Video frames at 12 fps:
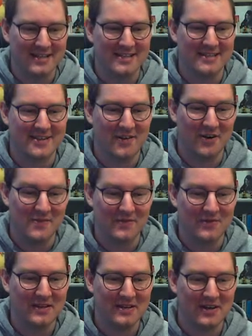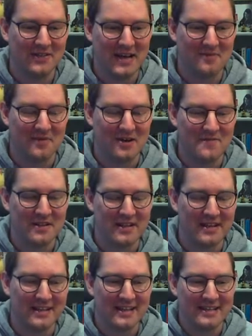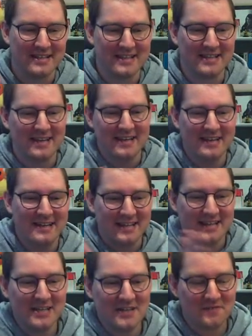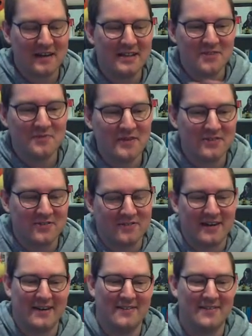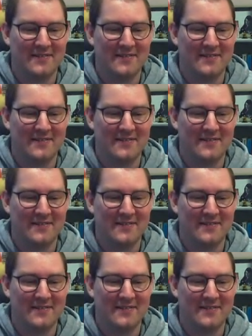So hopefully not that, but I feel like they need to find the middle ground.